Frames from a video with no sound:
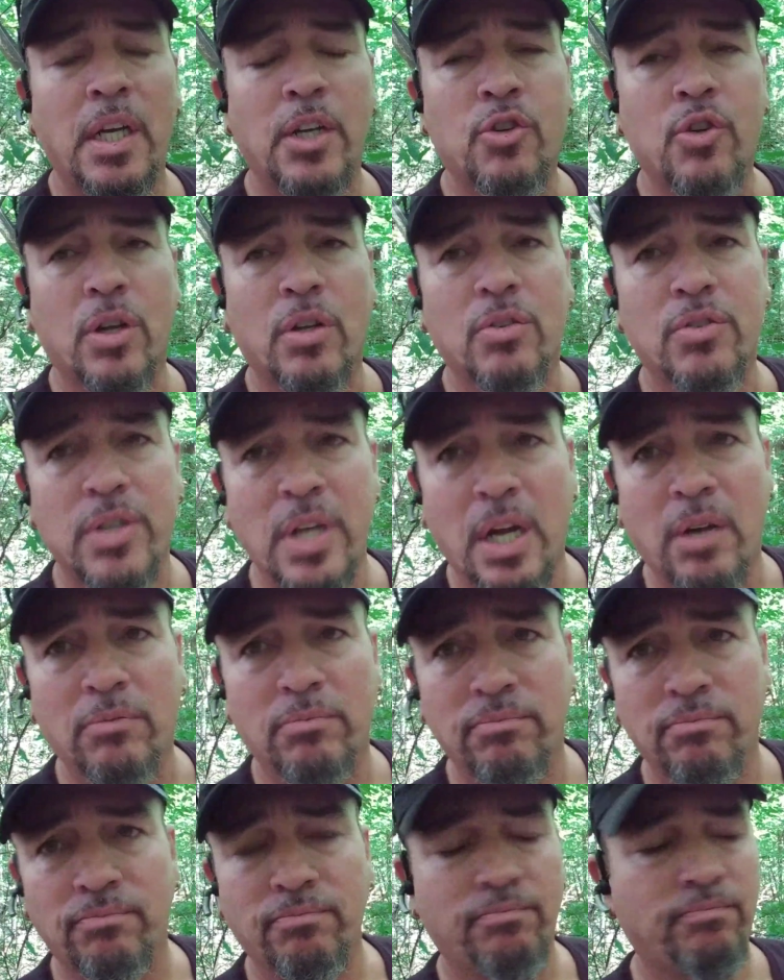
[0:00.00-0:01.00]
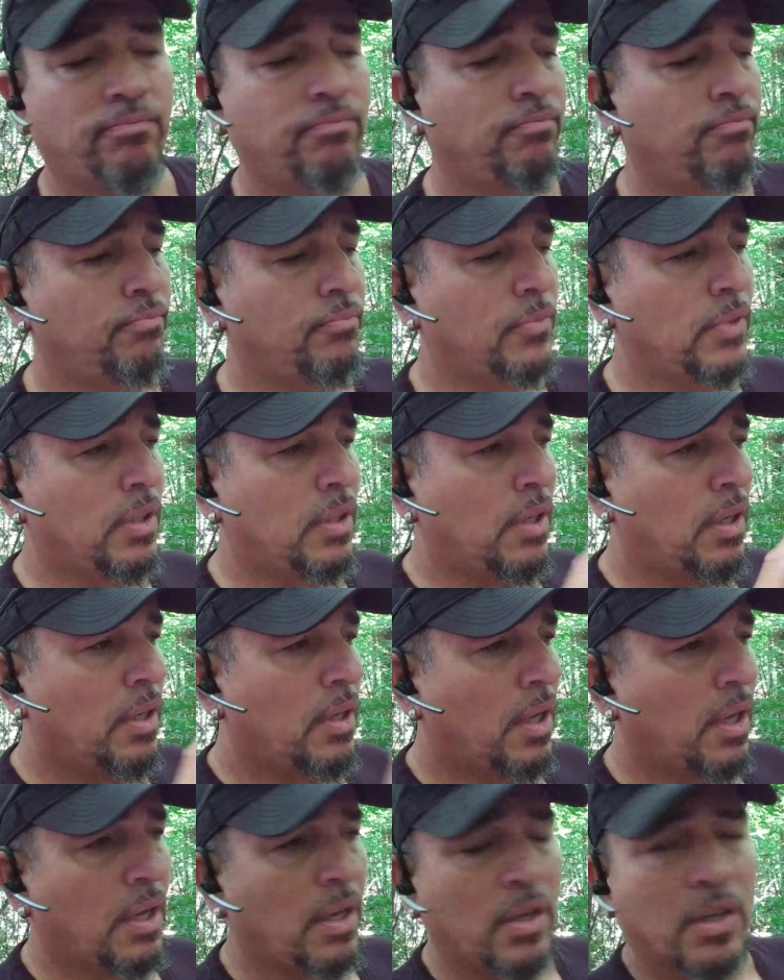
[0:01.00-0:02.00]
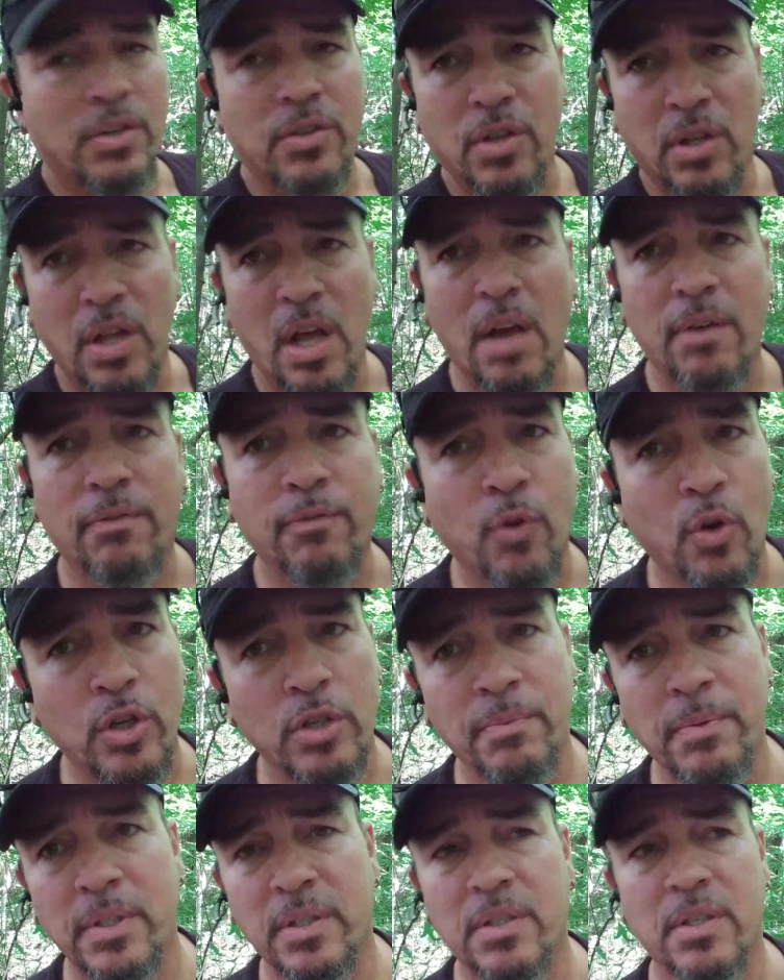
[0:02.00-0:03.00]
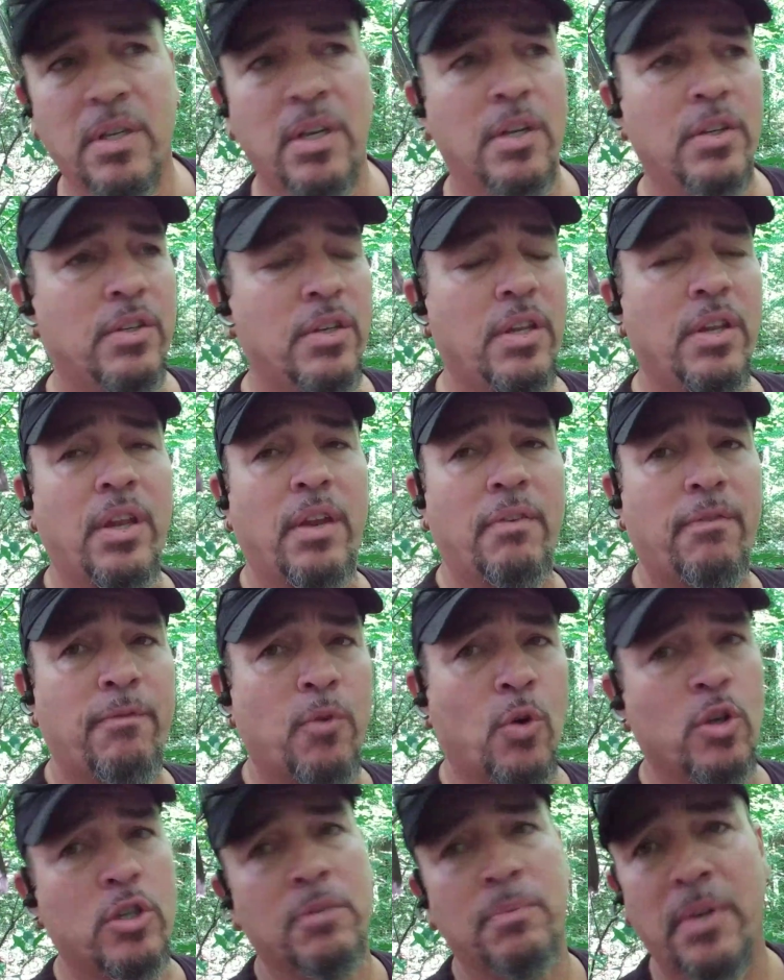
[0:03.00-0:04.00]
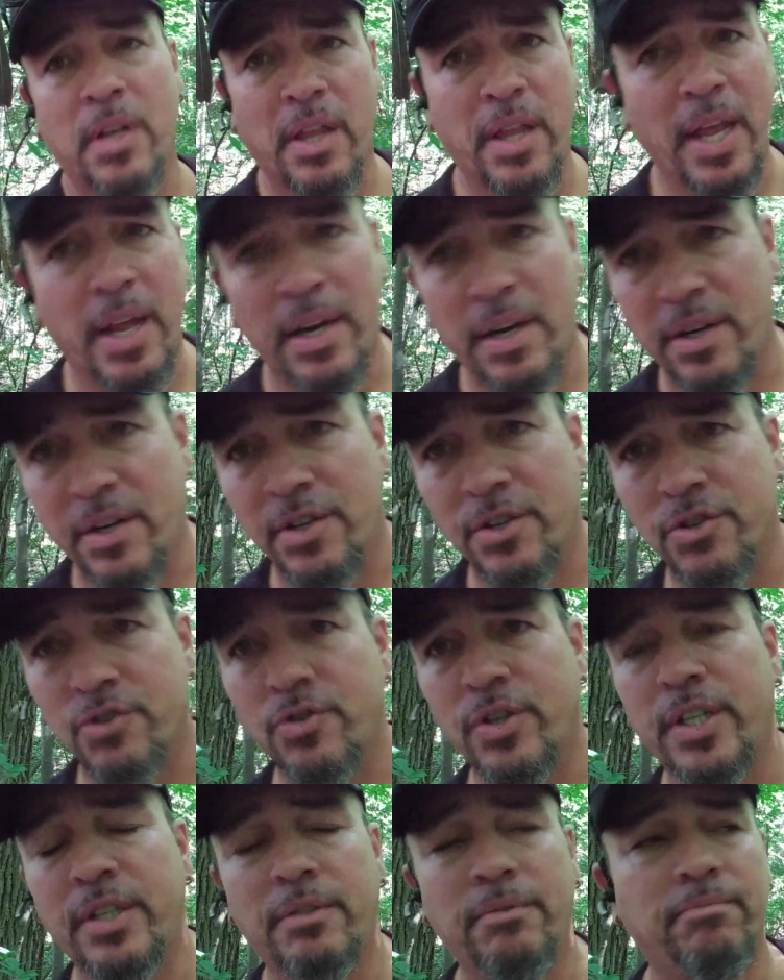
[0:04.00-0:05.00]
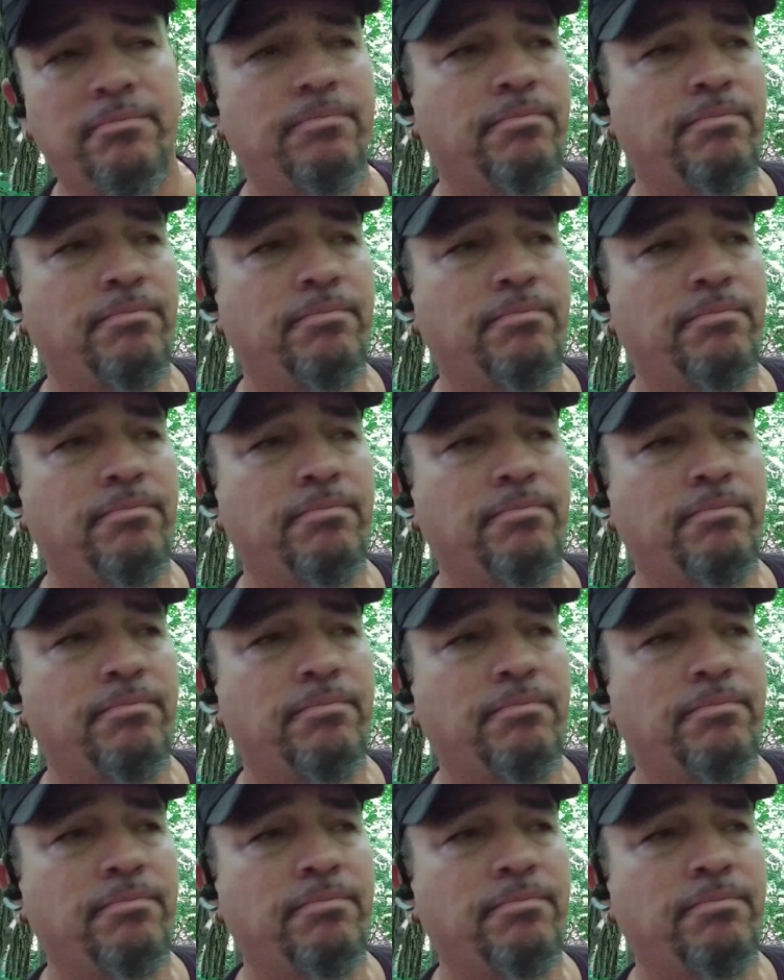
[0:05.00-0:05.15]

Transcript: It trickles down. To law enforcement, to the enforcement of that on the street.